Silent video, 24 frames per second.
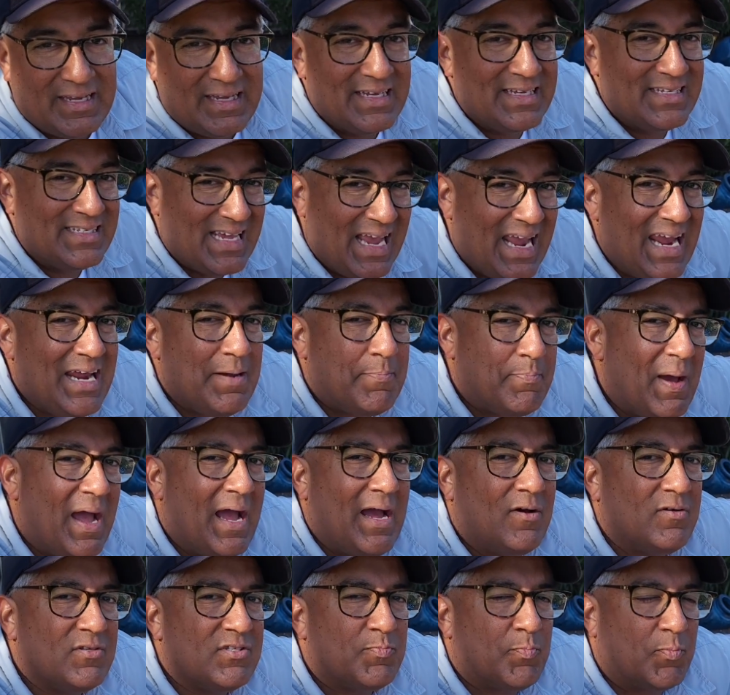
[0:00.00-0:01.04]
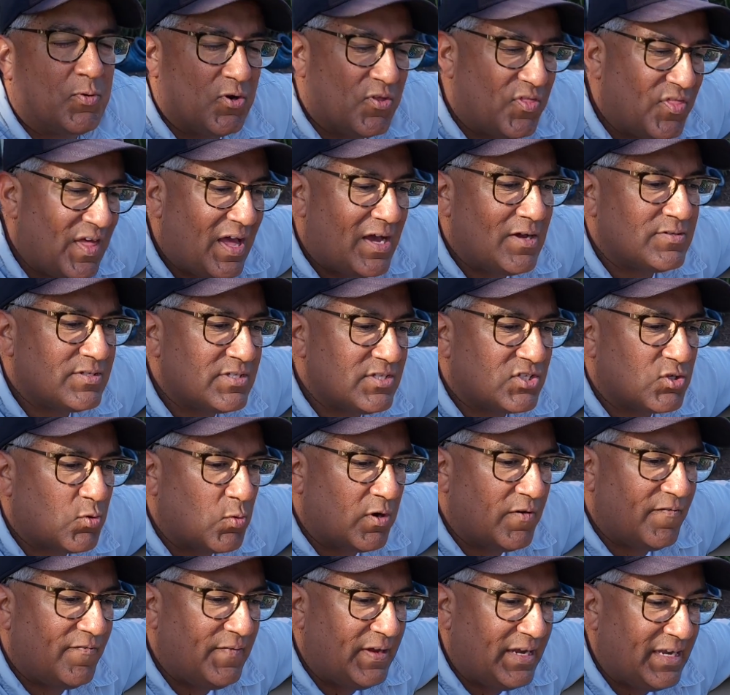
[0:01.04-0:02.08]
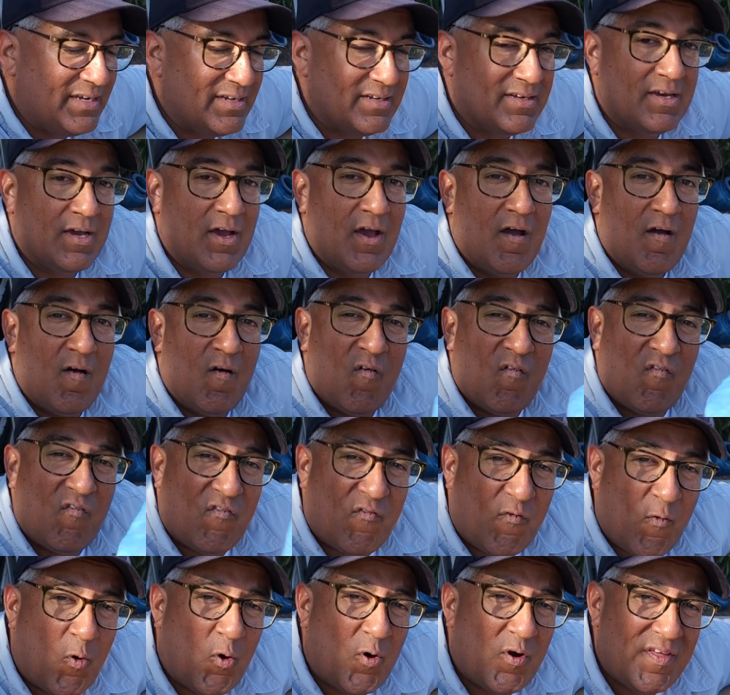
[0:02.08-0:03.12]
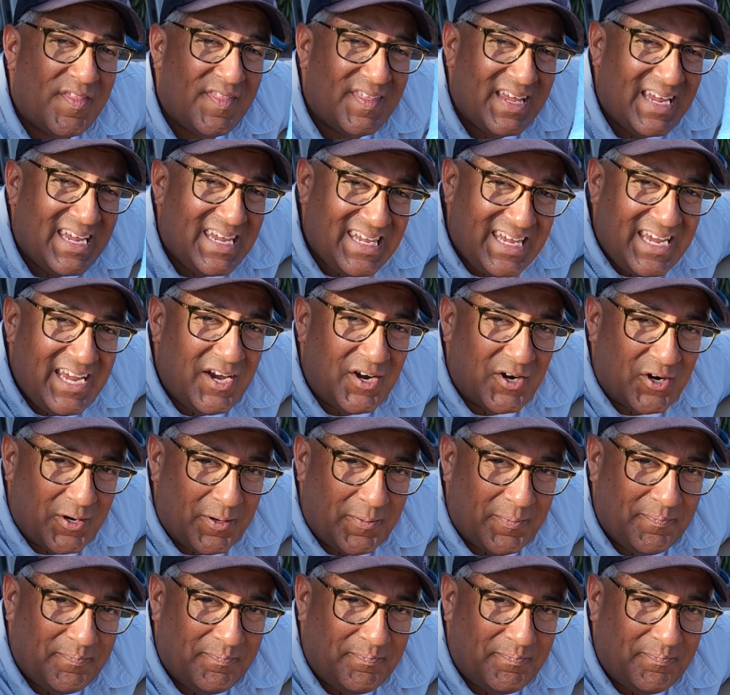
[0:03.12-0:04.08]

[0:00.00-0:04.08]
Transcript: is 8 pounds per 1,000 square feet for the year.